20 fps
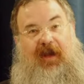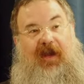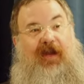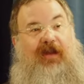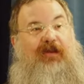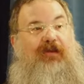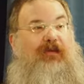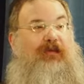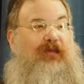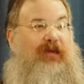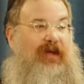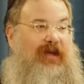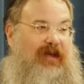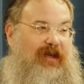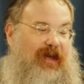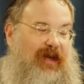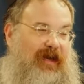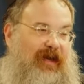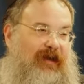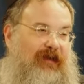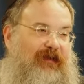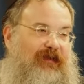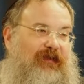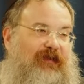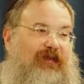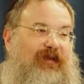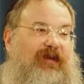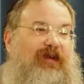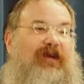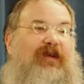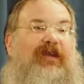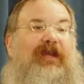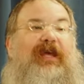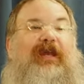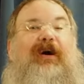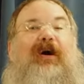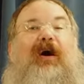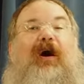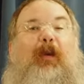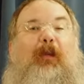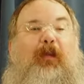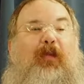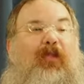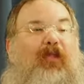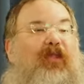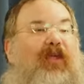and you realize that up